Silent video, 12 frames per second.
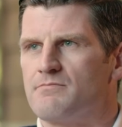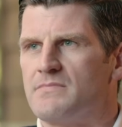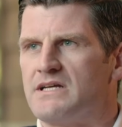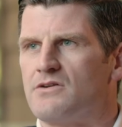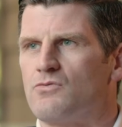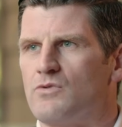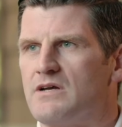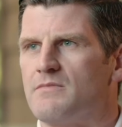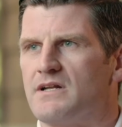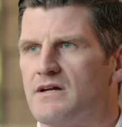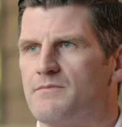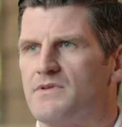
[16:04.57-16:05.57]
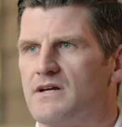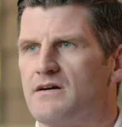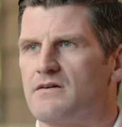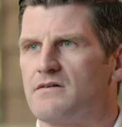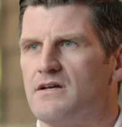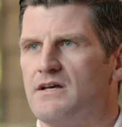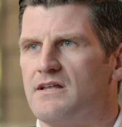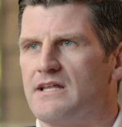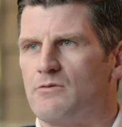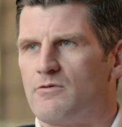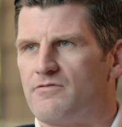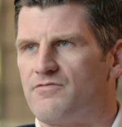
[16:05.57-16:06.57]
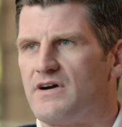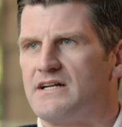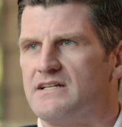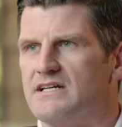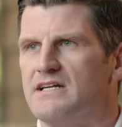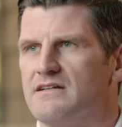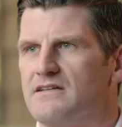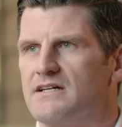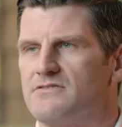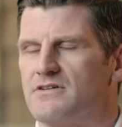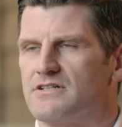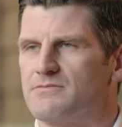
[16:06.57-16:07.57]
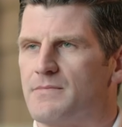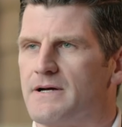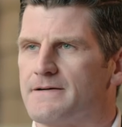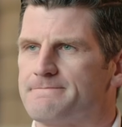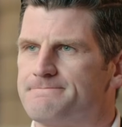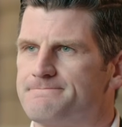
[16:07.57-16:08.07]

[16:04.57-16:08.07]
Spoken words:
men and women up there that will fight to get that trust back.